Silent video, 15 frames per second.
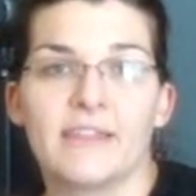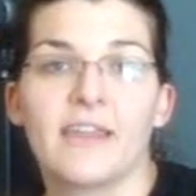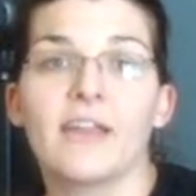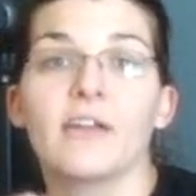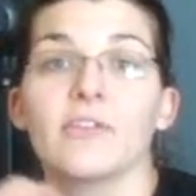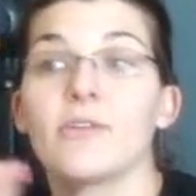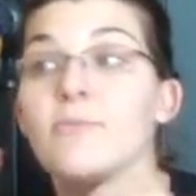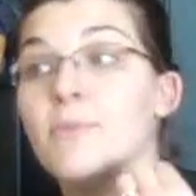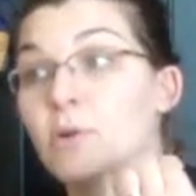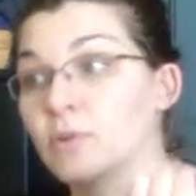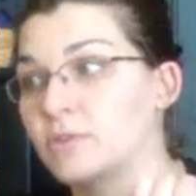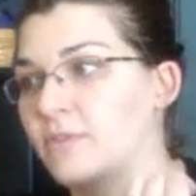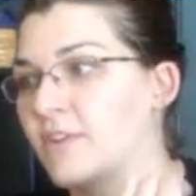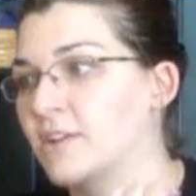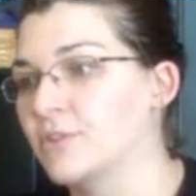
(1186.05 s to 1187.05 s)
They are the
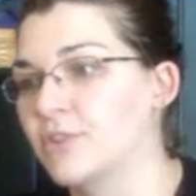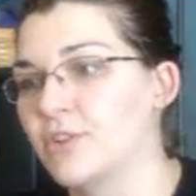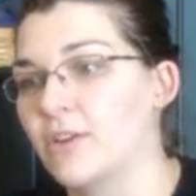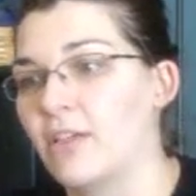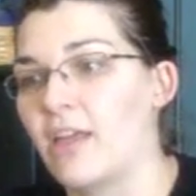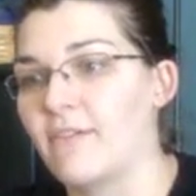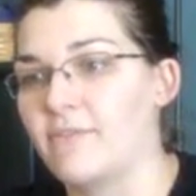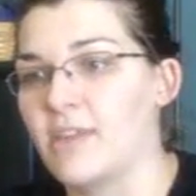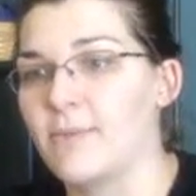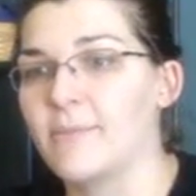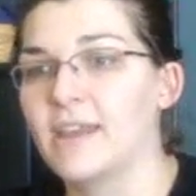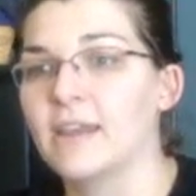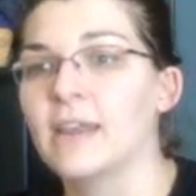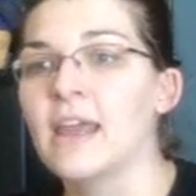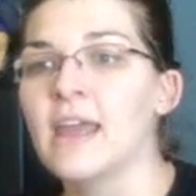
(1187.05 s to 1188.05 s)
most functional of them
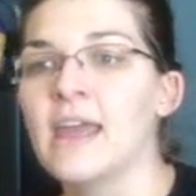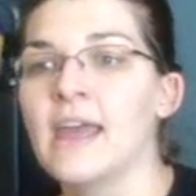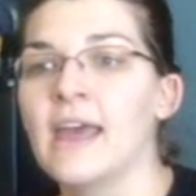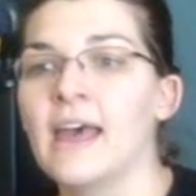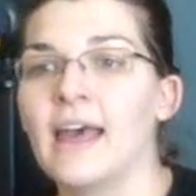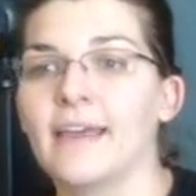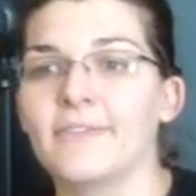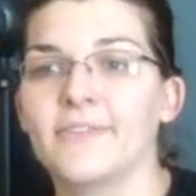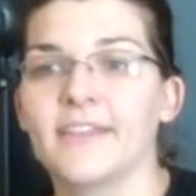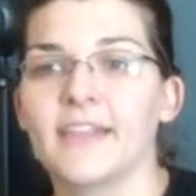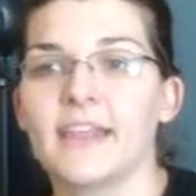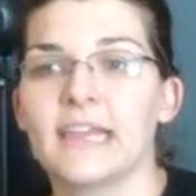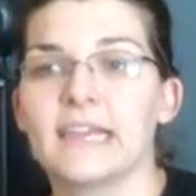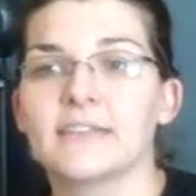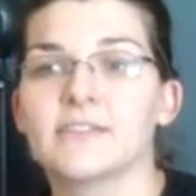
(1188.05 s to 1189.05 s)
and I feel
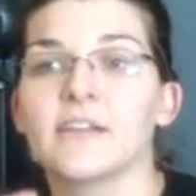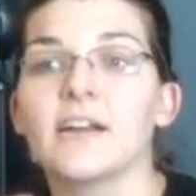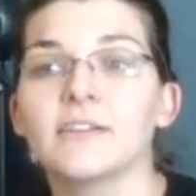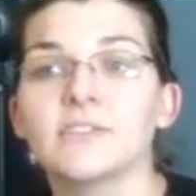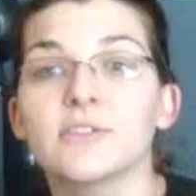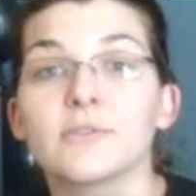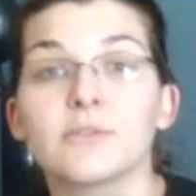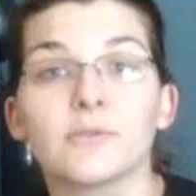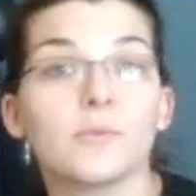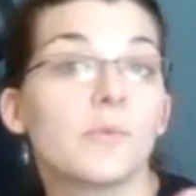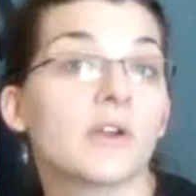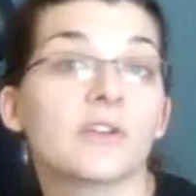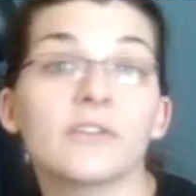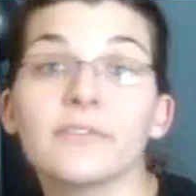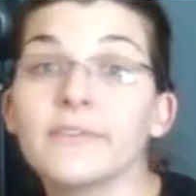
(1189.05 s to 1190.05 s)
like socks are
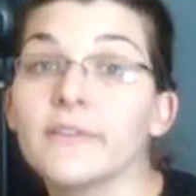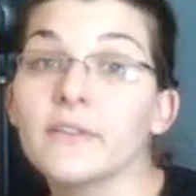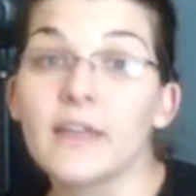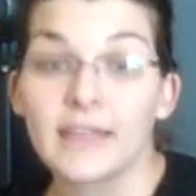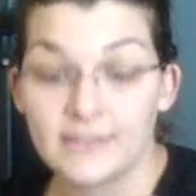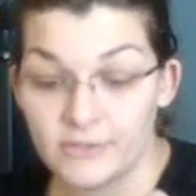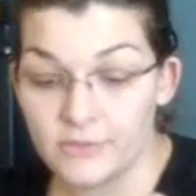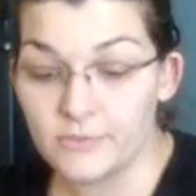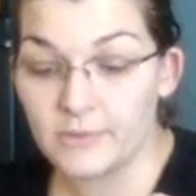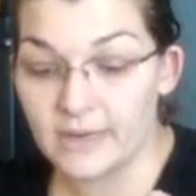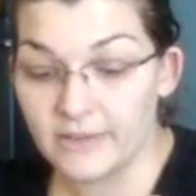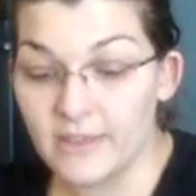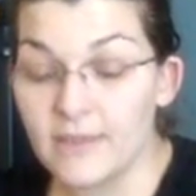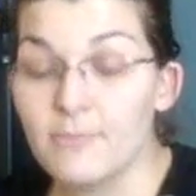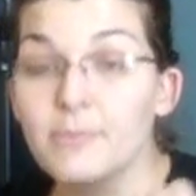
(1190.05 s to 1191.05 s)
wonderful. I do
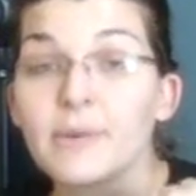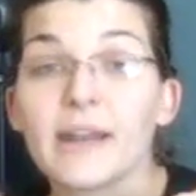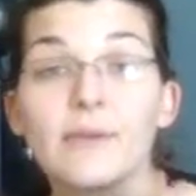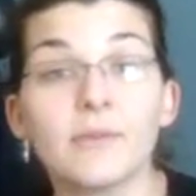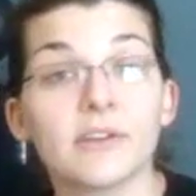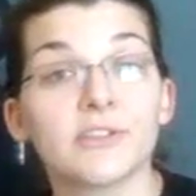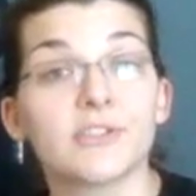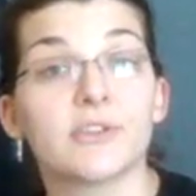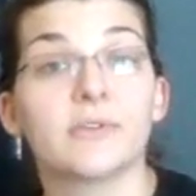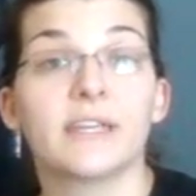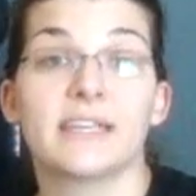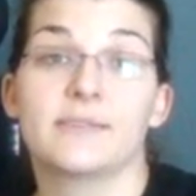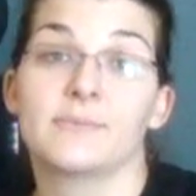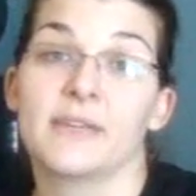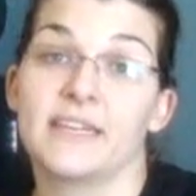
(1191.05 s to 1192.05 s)
wear them, but I want to
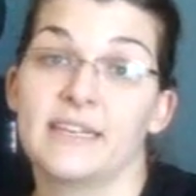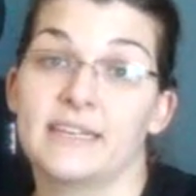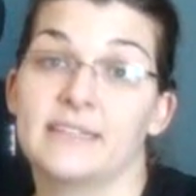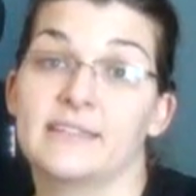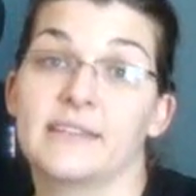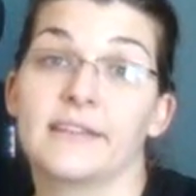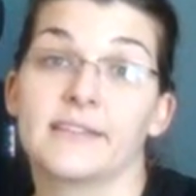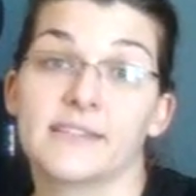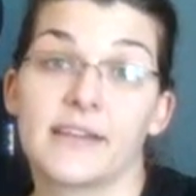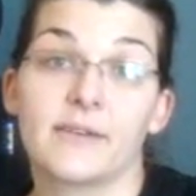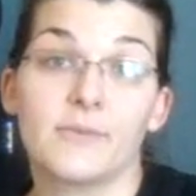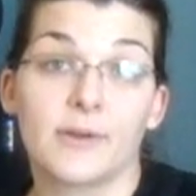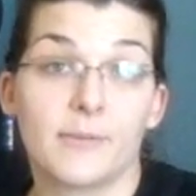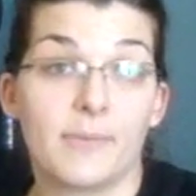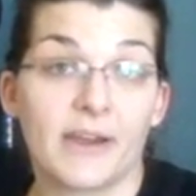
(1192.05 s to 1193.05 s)
showcase my knitting skills. I
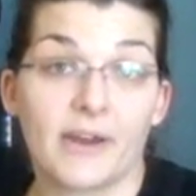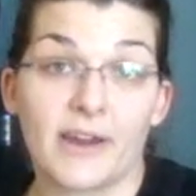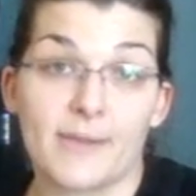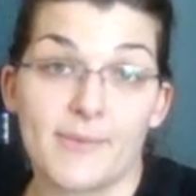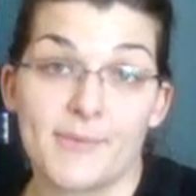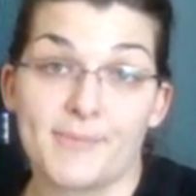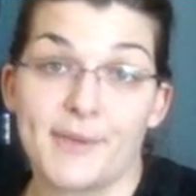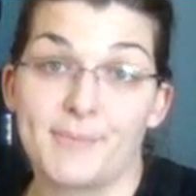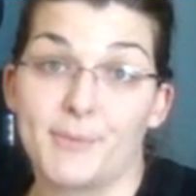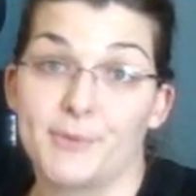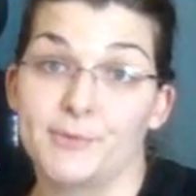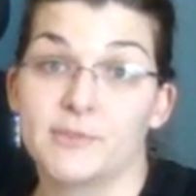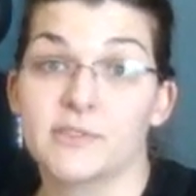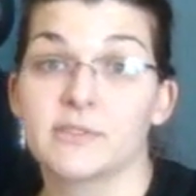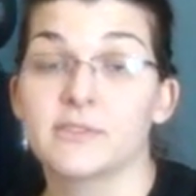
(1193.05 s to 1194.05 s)
don't want to bury them in my
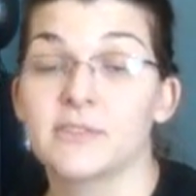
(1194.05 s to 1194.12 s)
boots.